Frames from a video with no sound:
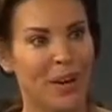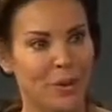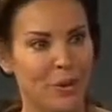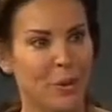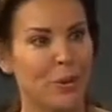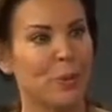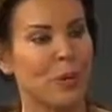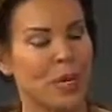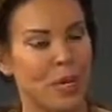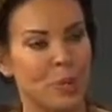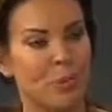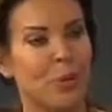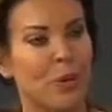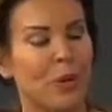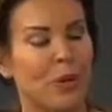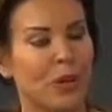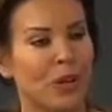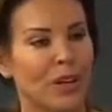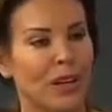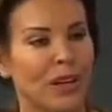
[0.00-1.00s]
other
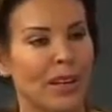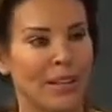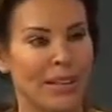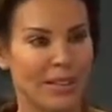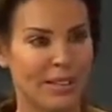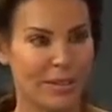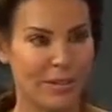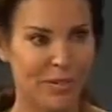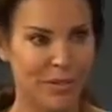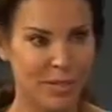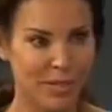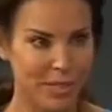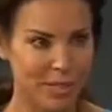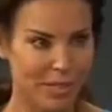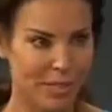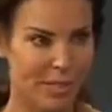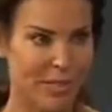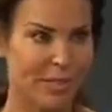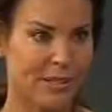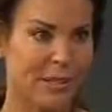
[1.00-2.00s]
people in
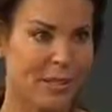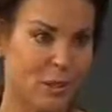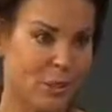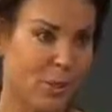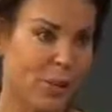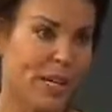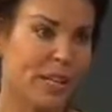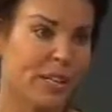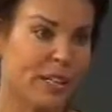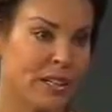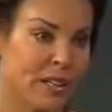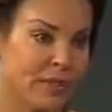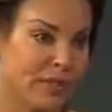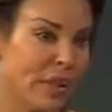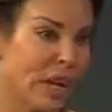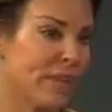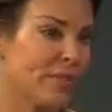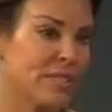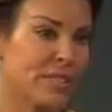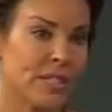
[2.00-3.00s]
this arena of
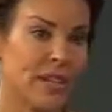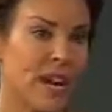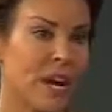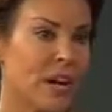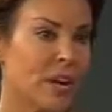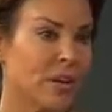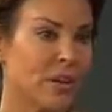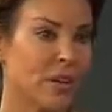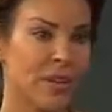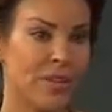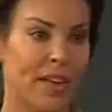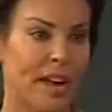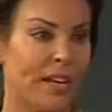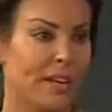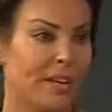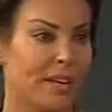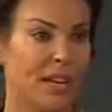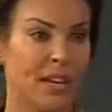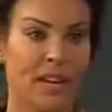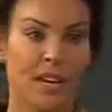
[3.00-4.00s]
lifestyle, and that
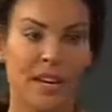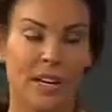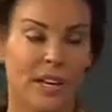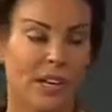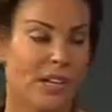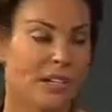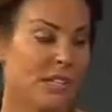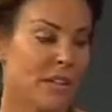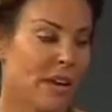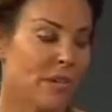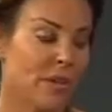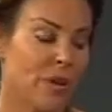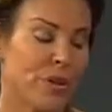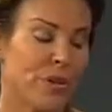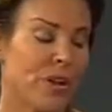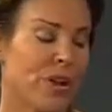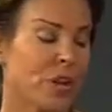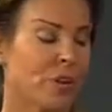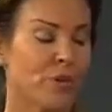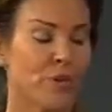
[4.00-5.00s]
is
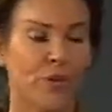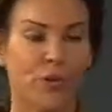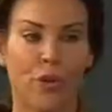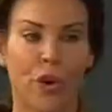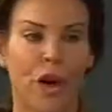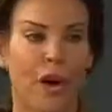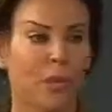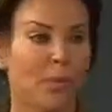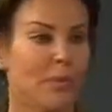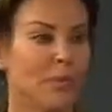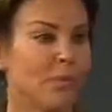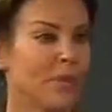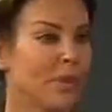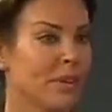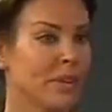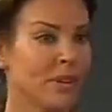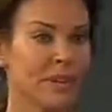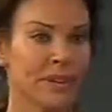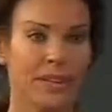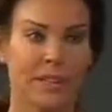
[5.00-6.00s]
everything from
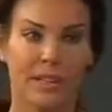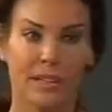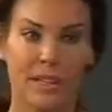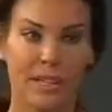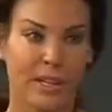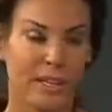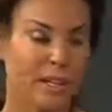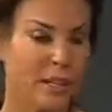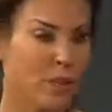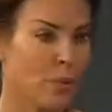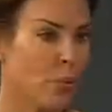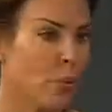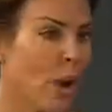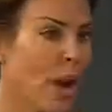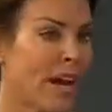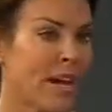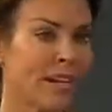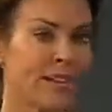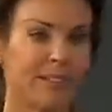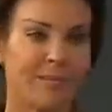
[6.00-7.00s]
eating
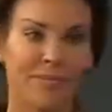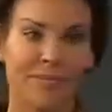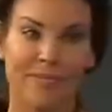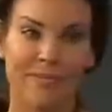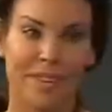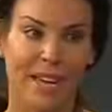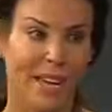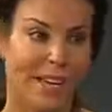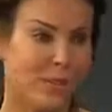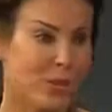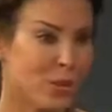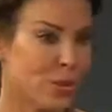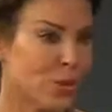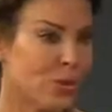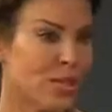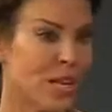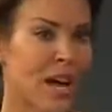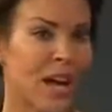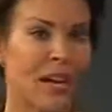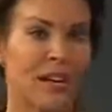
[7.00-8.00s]
right,
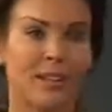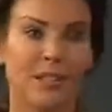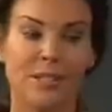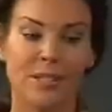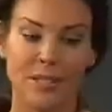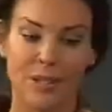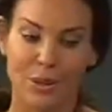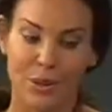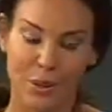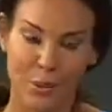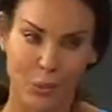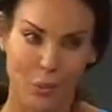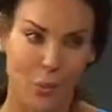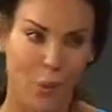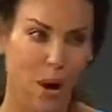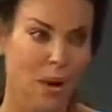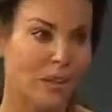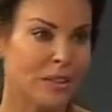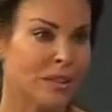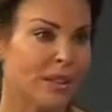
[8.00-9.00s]
exercise,
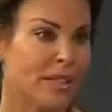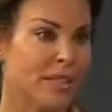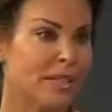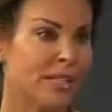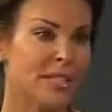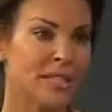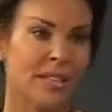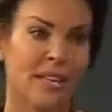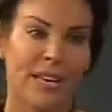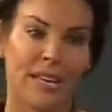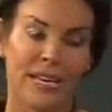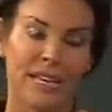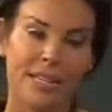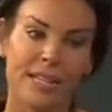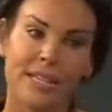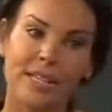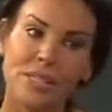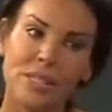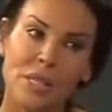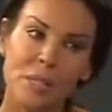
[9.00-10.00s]
wellness. It
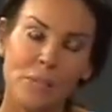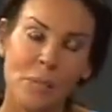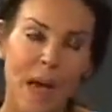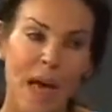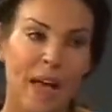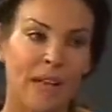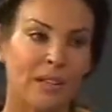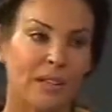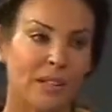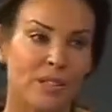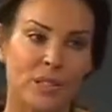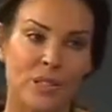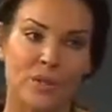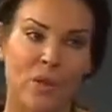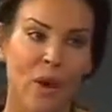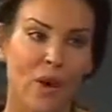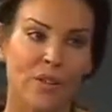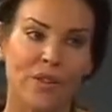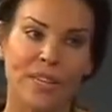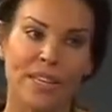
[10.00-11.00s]
is the balance of
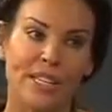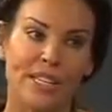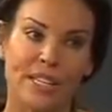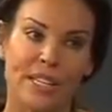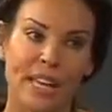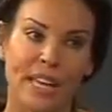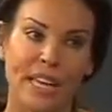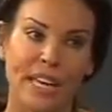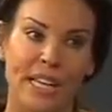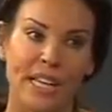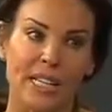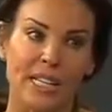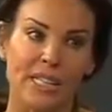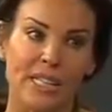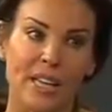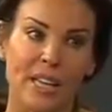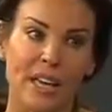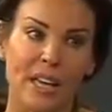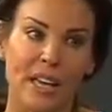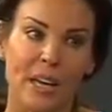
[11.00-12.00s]
all these things.
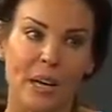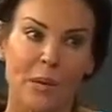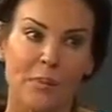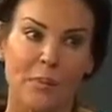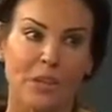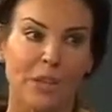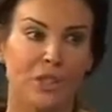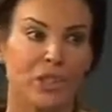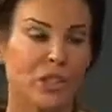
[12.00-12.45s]
But